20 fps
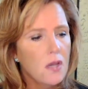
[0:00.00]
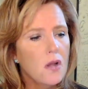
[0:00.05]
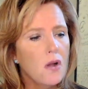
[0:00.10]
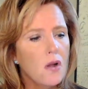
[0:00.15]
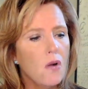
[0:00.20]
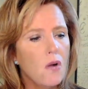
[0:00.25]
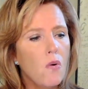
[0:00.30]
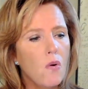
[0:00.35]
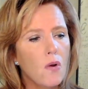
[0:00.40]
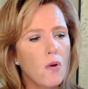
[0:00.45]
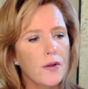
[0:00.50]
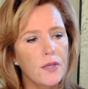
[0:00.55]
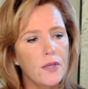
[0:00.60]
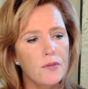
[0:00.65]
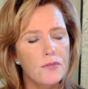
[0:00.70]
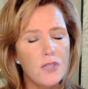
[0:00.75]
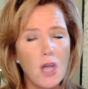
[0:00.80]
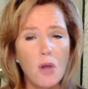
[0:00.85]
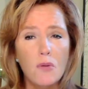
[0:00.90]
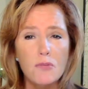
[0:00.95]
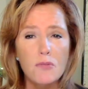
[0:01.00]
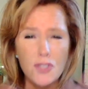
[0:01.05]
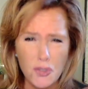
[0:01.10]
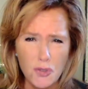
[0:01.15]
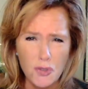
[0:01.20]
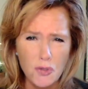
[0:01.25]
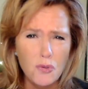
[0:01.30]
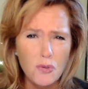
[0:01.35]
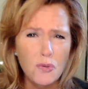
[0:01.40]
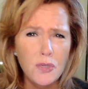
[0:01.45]
or you don't
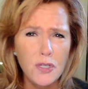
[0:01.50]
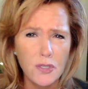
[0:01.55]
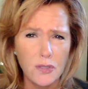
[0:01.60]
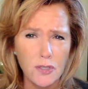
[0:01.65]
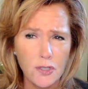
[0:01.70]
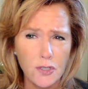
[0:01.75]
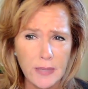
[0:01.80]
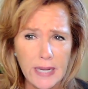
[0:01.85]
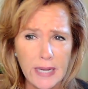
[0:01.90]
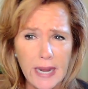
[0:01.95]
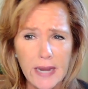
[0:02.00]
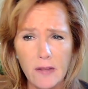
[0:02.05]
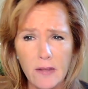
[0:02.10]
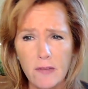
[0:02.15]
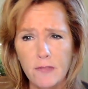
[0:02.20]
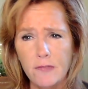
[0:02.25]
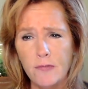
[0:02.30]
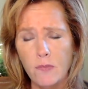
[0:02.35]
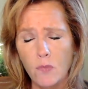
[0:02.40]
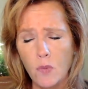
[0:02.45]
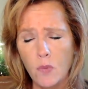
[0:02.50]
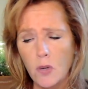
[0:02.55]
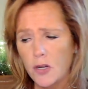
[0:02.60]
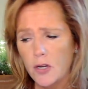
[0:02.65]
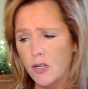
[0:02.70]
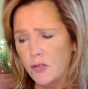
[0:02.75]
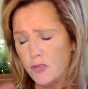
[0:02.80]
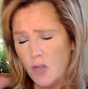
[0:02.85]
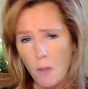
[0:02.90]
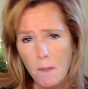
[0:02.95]
do your creative work,
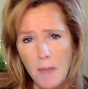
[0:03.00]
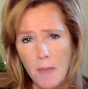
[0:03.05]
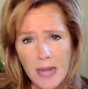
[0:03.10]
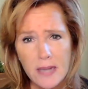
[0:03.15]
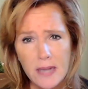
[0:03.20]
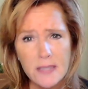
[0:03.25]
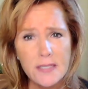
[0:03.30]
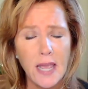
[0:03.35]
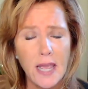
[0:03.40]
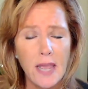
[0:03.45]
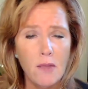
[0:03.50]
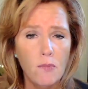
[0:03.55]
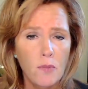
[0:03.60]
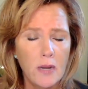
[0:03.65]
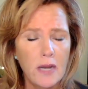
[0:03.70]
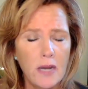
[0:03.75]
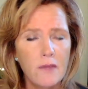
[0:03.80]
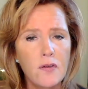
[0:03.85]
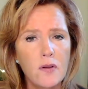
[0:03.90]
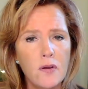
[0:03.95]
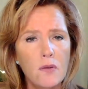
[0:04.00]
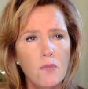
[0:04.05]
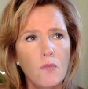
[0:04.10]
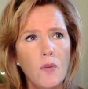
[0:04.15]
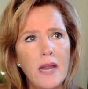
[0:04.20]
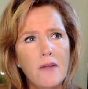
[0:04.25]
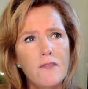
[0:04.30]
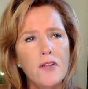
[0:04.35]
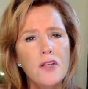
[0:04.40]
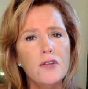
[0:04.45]
you don't meditate,
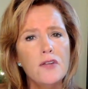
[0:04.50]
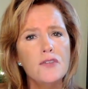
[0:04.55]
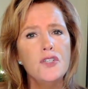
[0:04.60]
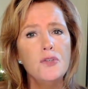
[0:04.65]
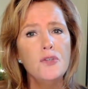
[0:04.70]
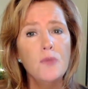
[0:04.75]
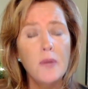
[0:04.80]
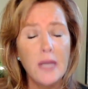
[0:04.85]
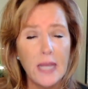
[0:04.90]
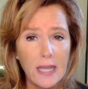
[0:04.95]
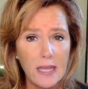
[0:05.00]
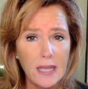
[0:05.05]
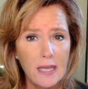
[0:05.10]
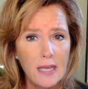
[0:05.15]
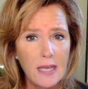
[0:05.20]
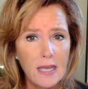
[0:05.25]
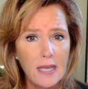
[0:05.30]
whatever you're doing